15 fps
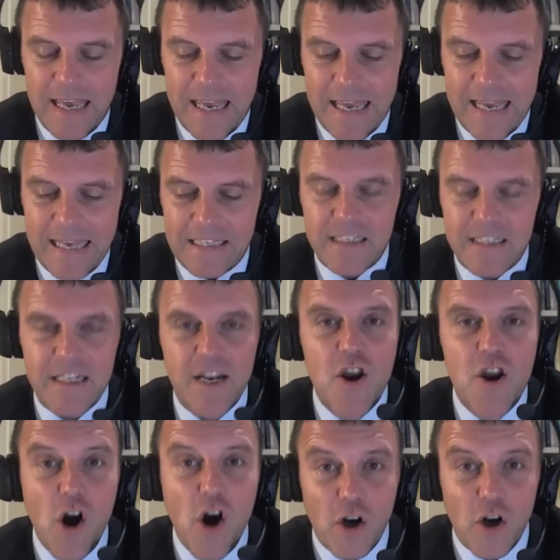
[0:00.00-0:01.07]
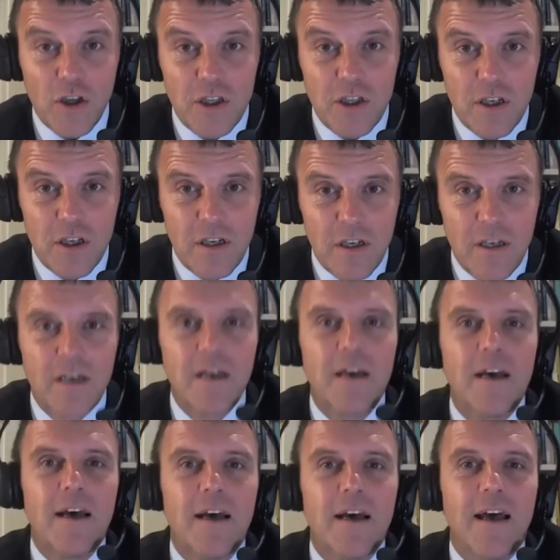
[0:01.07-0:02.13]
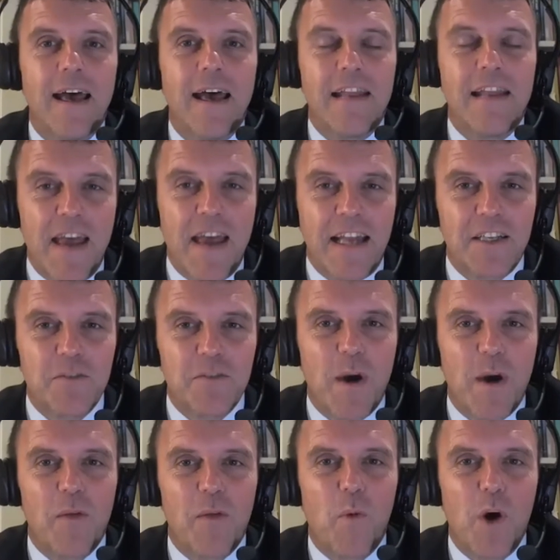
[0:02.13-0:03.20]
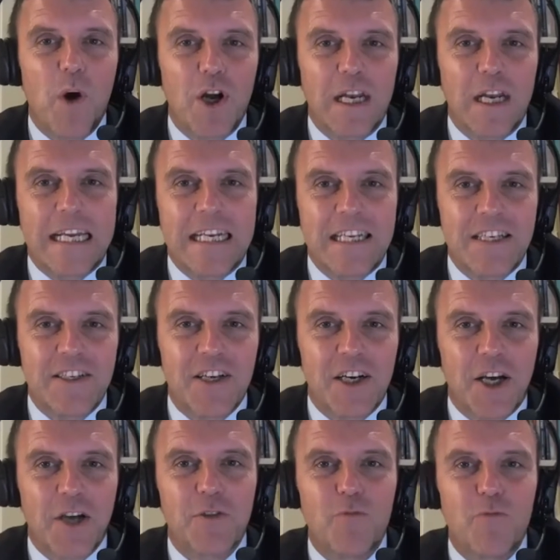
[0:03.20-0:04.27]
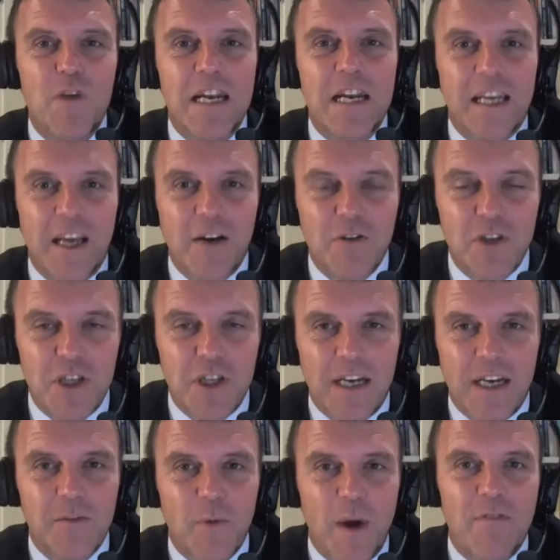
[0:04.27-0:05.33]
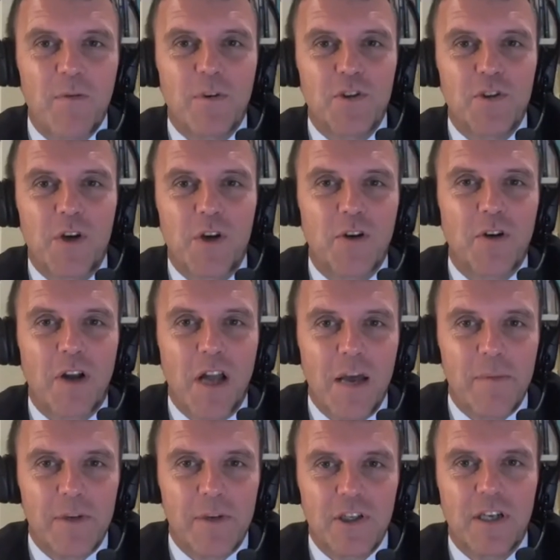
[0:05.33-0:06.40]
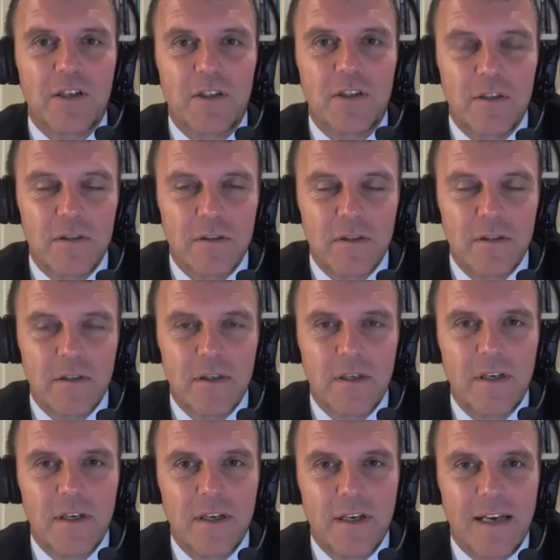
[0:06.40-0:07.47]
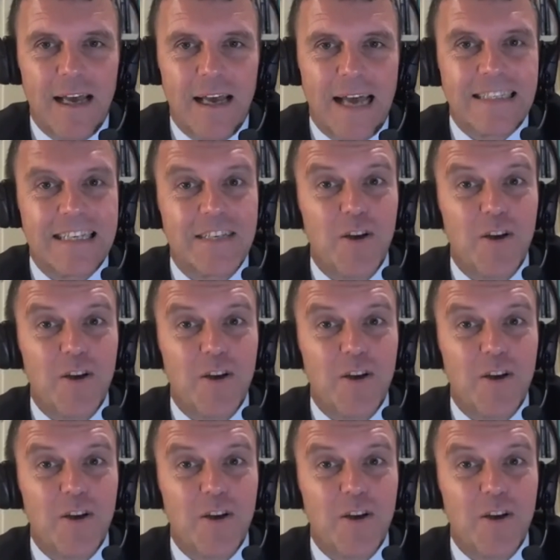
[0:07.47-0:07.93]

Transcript: is not an event where the world leaders are going to renegotiate what everyone's doing on climate change, as is